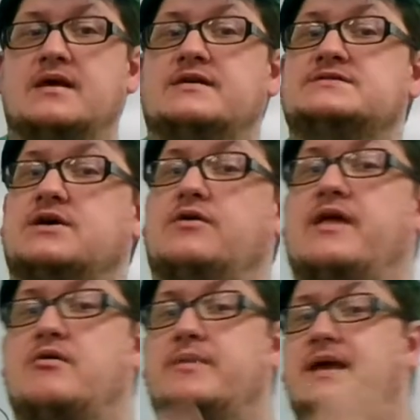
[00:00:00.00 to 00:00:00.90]
So that
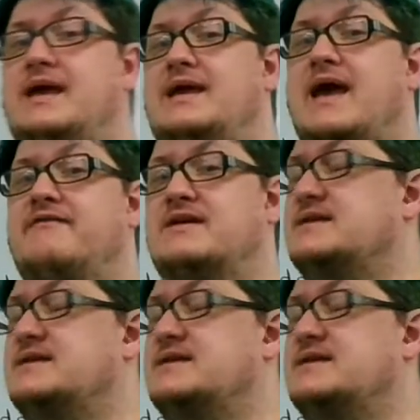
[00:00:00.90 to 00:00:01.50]
would be he gave it to